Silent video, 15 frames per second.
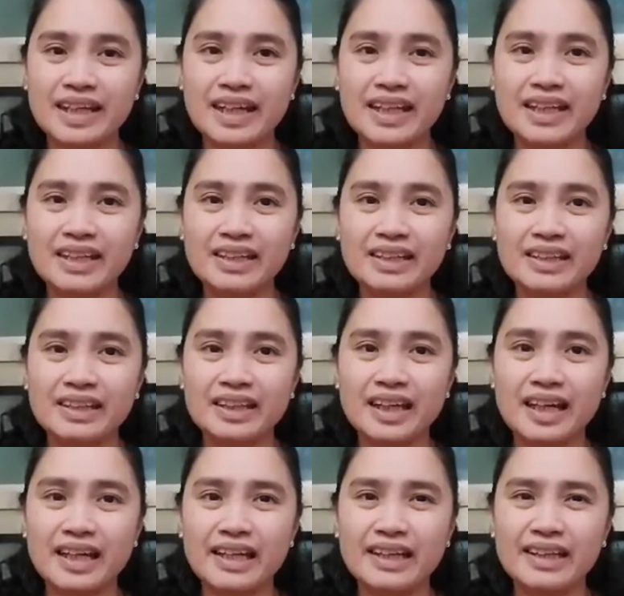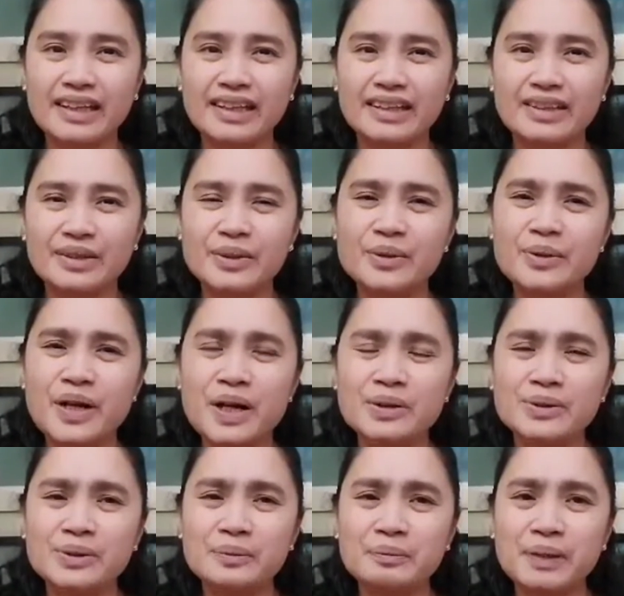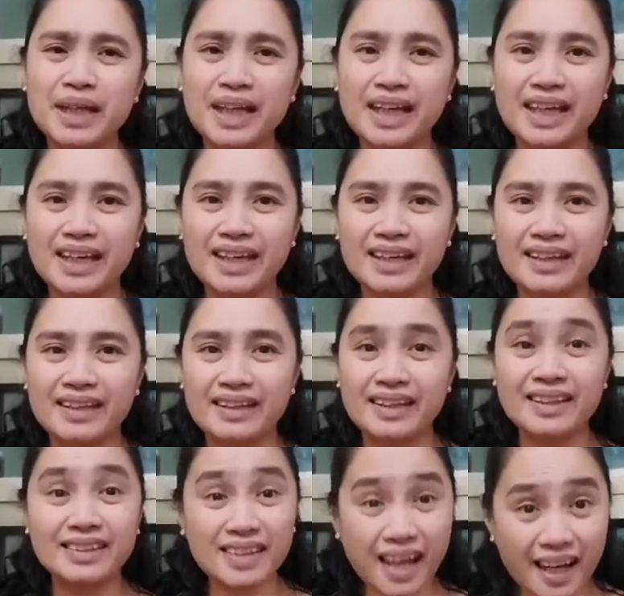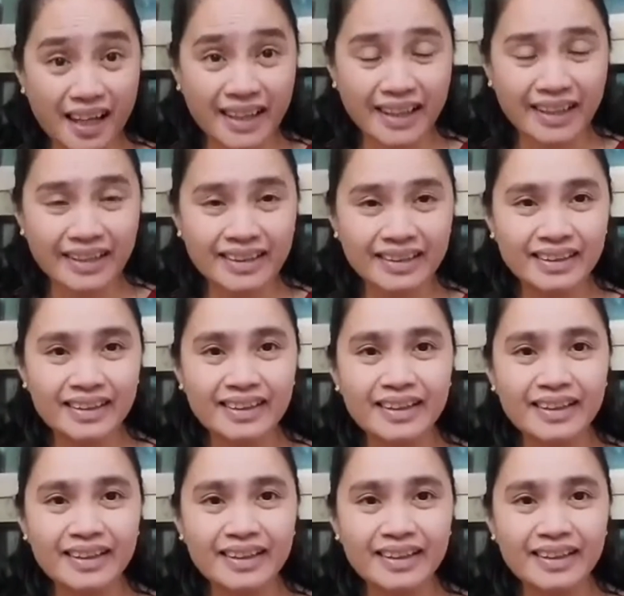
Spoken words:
I know how to play guitar,